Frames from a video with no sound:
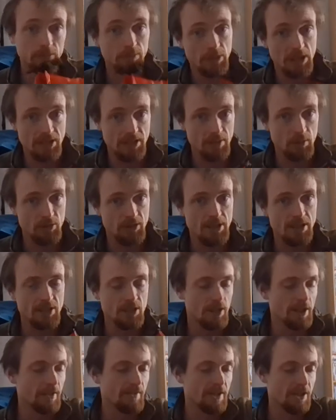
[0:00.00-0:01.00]
Let's see what's
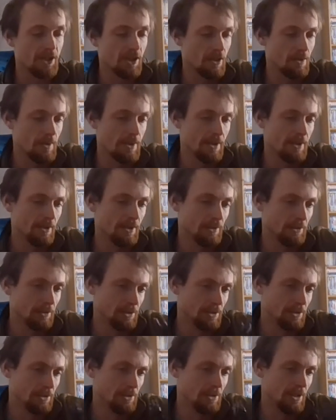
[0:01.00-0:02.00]
inside of it, shall we?
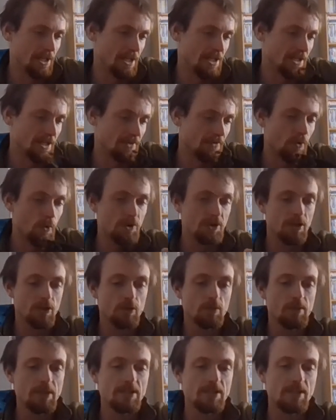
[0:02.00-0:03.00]
It says
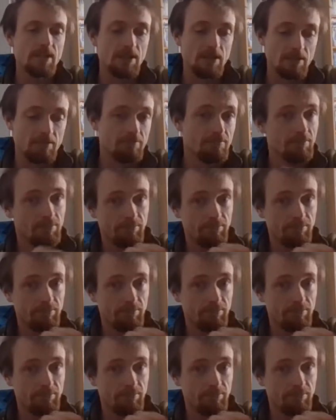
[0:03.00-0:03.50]
42 pieces.